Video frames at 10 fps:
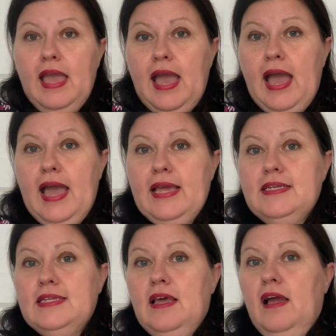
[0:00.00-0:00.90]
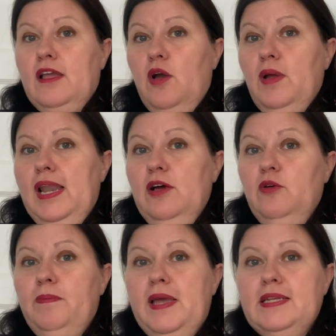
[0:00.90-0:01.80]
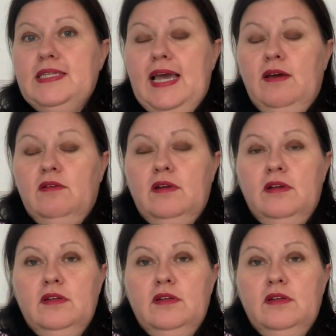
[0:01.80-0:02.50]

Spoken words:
and I go a little bit down,